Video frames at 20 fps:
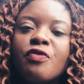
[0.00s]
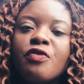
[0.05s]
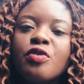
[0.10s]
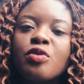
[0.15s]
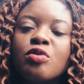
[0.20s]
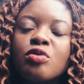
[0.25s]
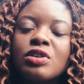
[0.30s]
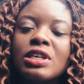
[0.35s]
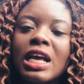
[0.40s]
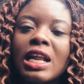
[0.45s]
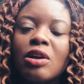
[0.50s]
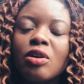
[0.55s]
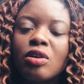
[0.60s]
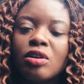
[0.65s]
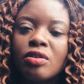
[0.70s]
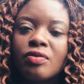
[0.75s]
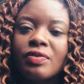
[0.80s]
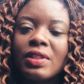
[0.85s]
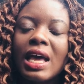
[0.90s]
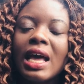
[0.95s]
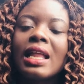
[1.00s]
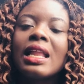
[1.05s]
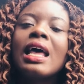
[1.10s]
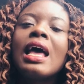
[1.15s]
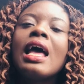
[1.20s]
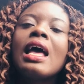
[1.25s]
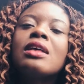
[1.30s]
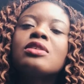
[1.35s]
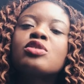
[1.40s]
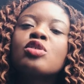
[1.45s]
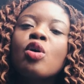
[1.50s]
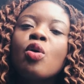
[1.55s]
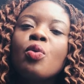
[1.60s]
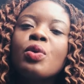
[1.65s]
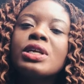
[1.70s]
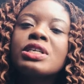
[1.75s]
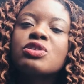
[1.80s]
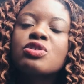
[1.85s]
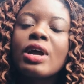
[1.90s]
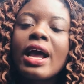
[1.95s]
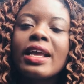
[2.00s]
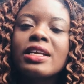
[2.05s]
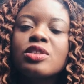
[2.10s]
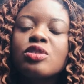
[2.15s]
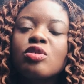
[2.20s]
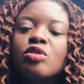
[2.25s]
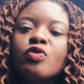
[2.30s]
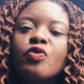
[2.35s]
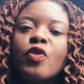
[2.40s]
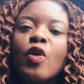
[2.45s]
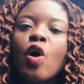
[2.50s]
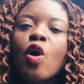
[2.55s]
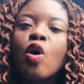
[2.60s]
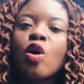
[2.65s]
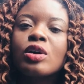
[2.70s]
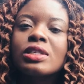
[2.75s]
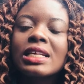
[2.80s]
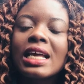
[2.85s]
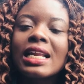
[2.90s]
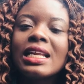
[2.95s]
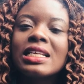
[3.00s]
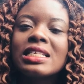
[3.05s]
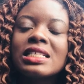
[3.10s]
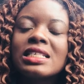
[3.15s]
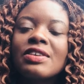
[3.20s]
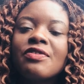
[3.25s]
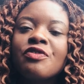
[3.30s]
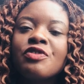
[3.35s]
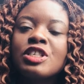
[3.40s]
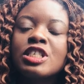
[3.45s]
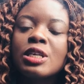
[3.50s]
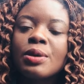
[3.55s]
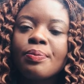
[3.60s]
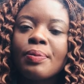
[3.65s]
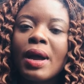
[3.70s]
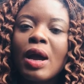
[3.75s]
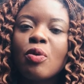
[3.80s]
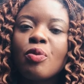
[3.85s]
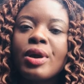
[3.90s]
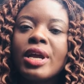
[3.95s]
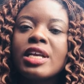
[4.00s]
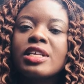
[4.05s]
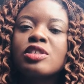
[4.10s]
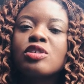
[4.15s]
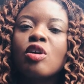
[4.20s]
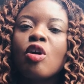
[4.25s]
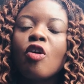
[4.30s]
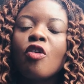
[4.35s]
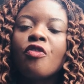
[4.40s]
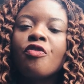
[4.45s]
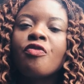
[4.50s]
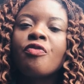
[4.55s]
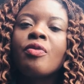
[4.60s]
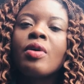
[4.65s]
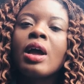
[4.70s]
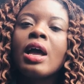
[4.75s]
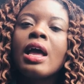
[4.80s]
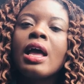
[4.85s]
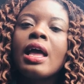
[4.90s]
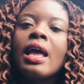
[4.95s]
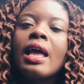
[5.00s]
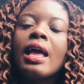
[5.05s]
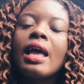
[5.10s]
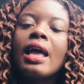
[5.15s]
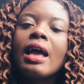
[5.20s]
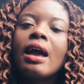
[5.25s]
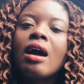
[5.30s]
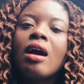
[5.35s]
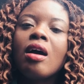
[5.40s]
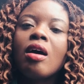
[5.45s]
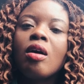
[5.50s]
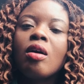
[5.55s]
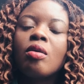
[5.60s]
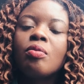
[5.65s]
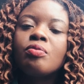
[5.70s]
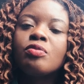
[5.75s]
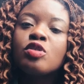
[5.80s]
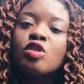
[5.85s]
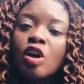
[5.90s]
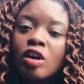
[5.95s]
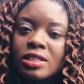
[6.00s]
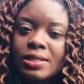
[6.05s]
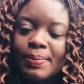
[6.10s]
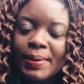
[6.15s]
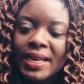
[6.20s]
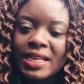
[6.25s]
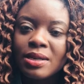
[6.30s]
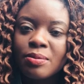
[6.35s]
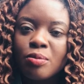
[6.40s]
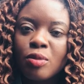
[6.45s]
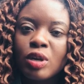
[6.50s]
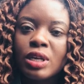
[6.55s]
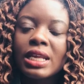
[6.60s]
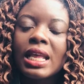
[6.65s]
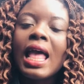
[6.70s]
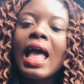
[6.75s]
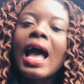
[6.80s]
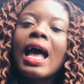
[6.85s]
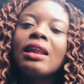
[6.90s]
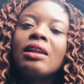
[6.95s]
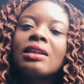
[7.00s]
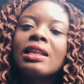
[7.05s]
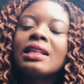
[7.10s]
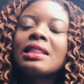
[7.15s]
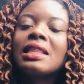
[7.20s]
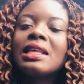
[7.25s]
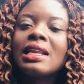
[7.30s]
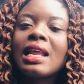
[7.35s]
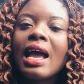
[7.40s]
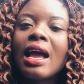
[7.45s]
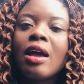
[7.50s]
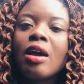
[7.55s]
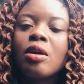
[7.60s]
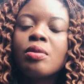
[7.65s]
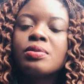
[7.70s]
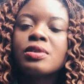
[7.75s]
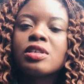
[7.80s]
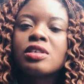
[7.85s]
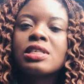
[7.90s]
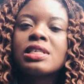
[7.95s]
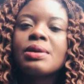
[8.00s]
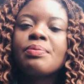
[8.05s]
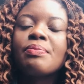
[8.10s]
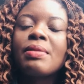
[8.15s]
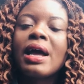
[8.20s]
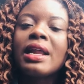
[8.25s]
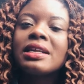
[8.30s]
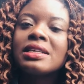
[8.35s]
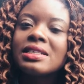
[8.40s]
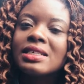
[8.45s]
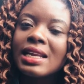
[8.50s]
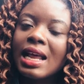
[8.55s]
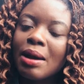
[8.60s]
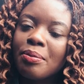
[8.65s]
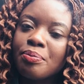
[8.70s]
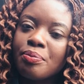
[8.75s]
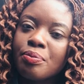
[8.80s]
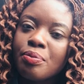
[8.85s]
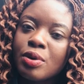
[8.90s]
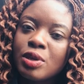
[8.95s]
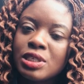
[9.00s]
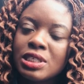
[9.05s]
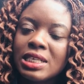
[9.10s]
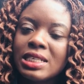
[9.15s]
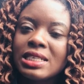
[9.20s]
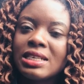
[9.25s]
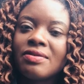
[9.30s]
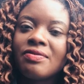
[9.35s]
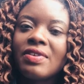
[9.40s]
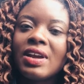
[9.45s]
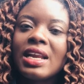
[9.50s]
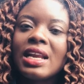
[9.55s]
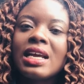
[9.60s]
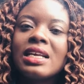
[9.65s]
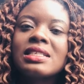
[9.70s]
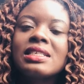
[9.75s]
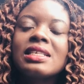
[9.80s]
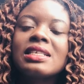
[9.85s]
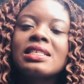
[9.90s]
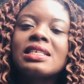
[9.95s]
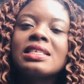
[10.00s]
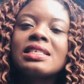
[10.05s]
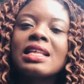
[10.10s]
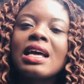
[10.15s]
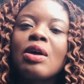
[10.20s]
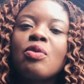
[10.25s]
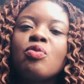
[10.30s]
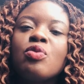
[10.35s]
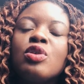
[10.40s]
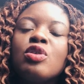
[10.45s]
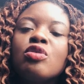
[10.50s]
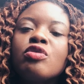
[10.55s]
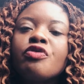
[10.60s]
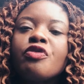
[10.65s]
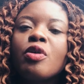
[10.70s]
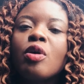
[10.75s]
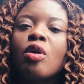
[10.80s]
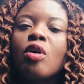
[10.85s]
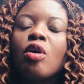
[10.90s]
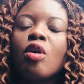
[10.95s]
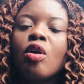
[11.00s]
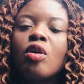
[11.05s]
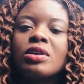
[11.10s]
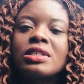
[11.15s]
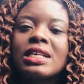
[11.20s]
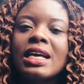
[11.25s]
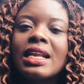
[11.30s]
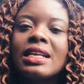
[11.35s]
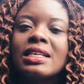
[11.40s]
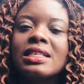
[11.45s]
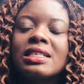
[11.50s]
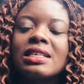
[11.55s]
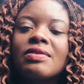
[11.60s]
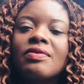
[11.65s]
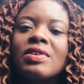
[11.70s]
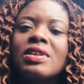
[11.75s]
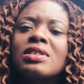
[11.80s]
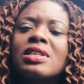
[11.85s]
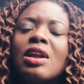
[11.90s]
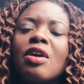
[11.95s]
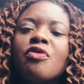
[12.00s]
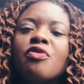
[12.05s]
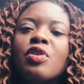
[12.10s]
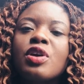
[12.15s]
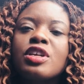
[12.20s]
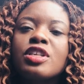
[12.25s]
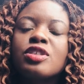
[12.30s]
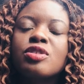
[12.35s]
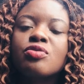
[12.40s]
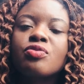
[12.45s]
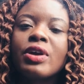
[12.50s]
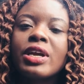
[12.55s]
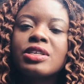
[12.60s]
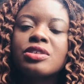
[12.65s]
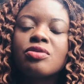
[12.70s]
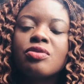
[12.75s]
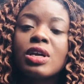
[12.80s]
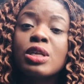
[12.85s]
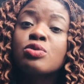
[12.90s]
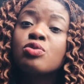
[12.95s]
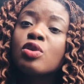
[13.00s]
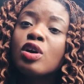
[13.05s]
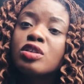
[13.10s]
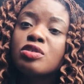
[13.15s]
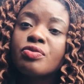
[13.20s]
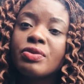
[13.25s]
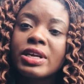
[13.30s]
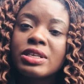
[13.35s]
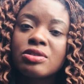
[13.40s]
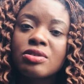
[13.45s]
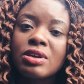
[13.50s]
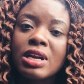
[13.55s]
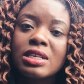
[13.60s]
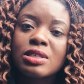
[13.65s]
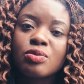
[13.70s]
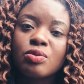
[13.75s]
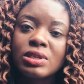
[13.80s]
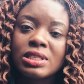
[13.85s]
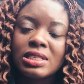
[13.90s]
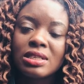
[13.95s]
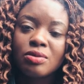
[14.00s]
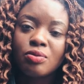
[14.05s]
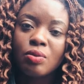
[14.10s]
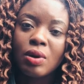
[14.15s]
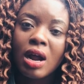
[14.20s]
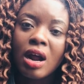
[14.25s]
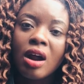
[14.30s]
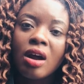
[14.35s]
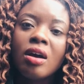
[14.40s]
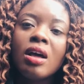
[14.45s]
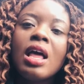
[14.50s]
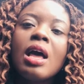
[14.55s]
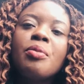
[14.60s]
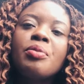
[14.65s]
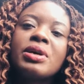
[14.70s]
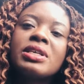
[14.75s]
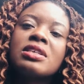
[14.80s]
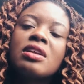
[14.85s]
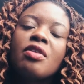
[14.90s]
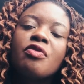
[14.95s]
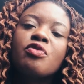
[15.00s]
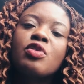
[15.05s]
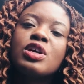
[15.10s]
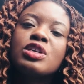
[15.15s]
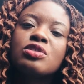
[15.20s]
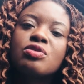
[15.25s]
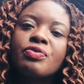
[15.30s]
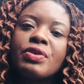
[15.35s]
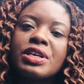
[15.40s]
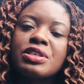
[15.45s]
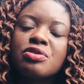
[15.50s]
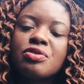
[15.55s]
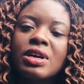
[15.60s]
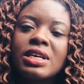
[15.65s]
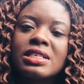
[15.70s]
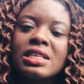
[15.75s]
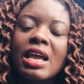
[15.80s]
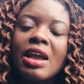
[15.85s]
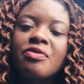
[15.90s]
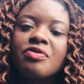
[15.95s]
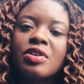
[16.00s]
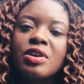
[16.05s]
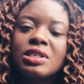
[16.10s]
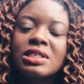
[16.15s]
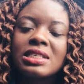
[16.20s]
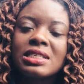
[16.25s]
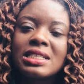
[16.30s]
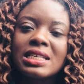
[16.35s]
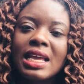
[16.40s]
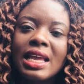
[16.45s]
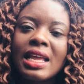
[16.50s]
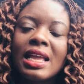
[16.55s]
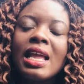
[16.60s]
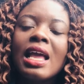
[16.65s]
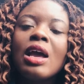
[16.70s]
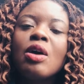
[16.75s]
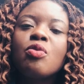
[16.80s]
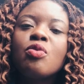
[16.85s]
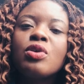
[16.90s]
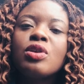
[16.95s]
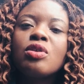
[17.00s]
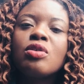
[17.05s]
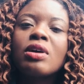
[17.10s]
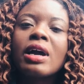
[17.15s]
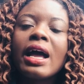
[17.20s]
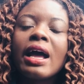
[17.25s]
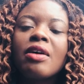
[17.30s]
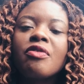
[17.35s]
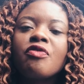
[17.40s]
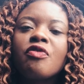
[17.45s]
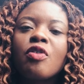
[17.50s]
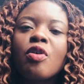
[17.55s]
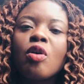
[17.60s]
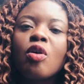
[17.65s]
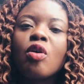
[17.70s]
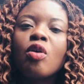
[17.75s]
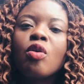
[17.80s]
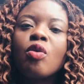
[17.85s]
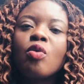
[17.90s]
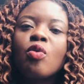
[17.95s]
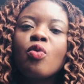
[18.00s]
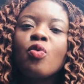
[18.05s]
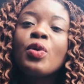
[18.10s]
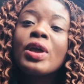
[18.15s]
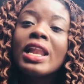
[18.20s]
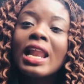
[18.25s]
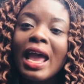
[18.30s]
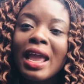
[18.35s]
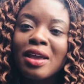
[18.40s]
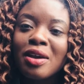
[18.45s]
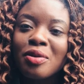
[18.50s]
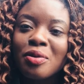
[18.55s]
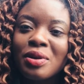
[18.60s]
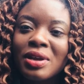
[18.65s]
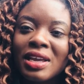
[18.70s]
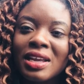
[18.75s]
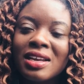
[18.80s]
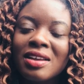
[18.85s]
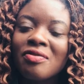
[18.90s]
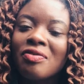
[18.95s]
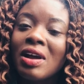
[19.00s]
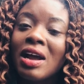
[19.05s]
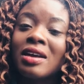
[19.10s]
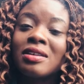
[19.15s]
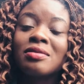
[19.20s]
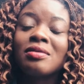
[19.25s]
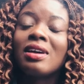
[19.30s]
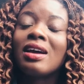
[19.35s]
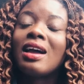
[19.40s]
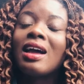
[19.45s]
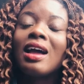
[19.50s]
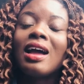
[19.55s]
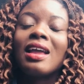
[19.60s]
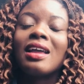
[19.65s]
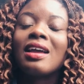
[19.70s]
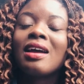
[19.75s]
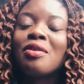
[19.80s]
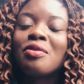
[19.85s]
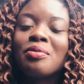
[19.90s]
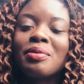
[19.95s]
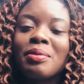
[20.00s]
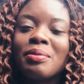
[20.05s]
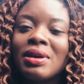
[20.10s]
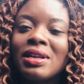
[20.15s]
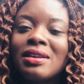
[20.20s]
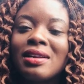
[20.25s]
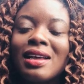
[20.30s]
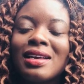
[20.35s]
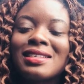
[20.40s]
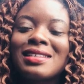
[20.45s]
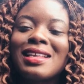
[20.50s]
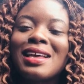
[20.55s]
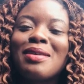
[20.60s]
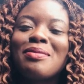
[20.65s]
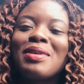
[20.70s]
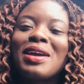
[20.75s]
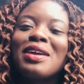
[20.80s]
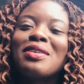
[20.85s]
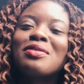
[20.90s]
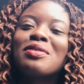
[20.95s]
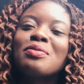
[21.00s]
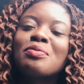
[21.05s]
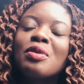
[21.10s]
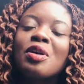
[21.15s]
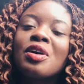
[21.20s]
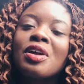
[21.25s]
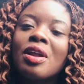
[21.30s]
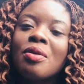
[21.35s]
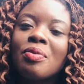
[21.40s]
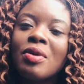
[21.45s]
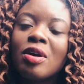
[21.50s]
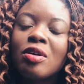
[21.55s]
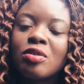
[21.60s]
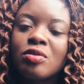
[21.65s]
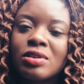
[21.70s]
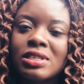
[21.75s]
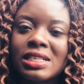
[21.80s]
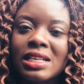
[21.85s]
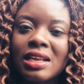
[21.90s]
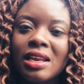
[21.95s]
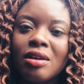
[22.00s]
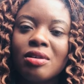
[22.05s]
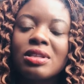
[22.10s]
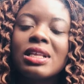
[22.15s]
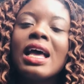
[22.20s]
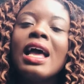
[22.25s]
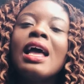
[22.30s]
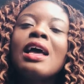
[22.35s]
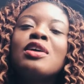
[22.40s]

food and all of that so we try to look for alternative cheaper ways of um, not spending money. Another thing that helps us in managing our budget and finances is that we look for alternative. Instead of going to restaurants, we go to restaurants once in a while, but instead of going to restaurants every other day, we look out for, we like cooking. In fact, I can't remember the last time I cooked, but Gabriel cooks a lot.